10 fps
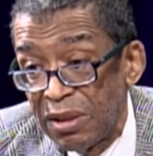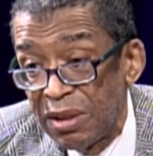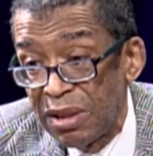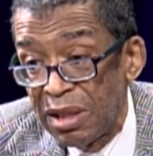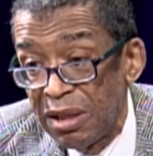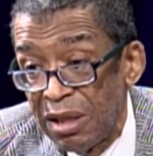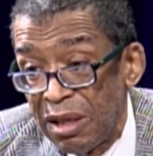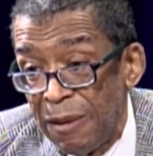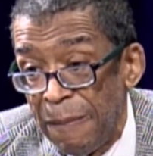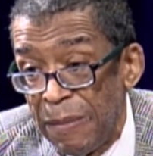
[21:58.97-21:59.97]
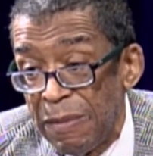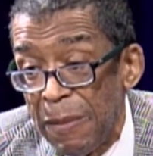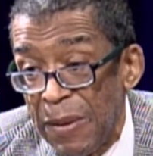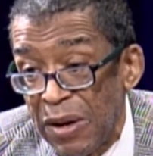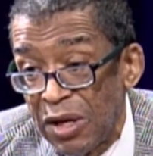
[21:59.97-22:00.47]
See, people
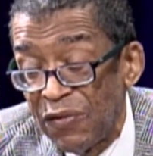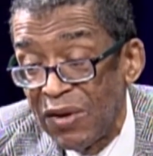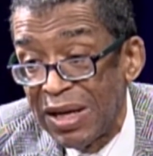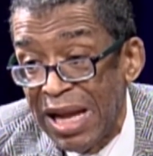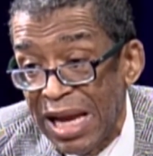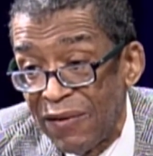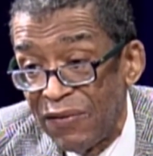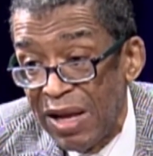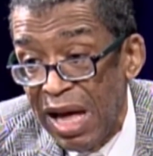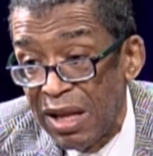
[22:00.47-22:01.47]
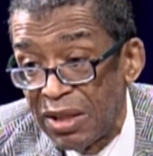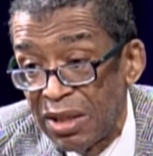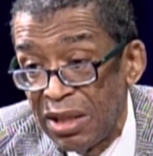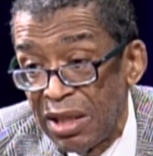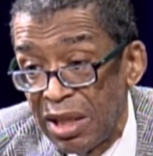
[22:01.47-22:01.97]
perish for a lack of knowledge.
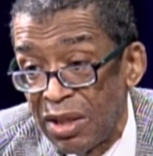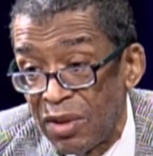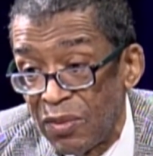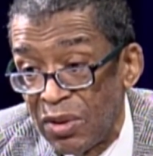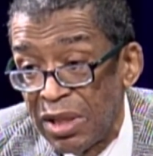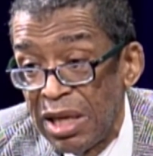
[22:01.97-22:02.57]
In other words,